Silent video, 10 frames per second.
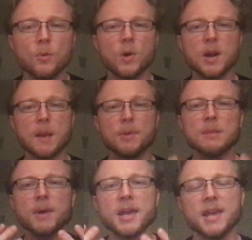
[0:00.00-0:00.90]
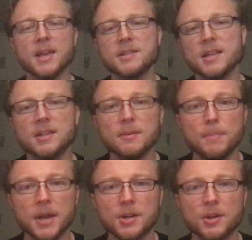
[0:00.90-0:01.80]
When I bring my hands into the
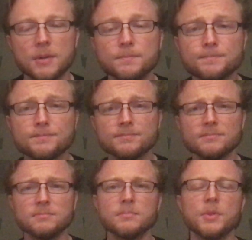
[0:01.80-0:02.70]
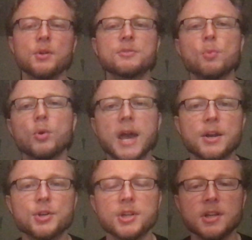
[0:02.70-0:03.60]
picture, there's more
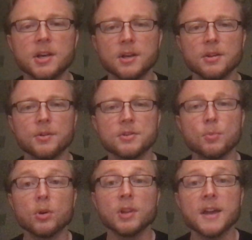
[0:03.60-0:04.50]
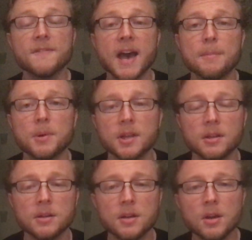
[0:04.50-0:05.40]
energy, there's more life
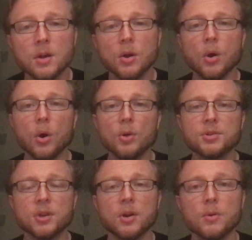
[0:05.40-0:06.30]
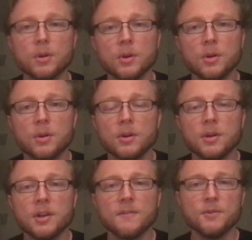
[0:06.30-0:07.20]
happening. Also,
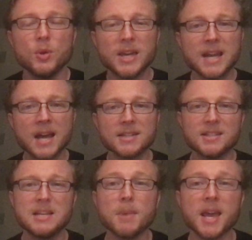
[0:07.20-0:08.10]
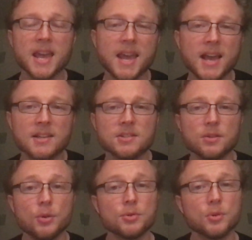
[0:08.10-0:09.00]
if you cannot see my hands,
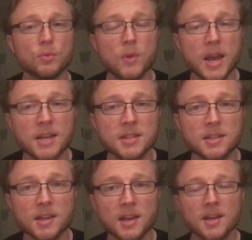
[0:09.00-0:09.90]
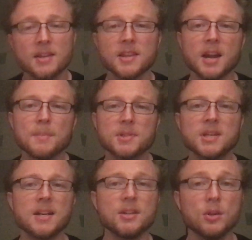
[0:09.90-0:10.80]
there's a risk that I'm
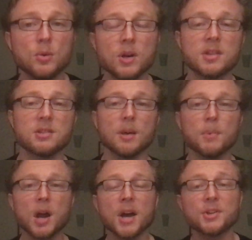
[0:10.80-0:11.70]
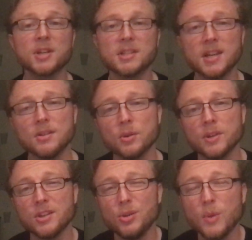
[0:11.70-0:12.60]
sending you a subconscious signal
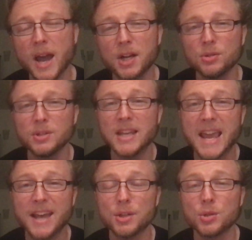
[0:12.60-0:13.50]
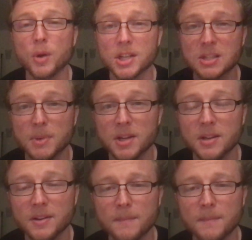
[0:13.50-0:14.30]
that you actually can't trust me.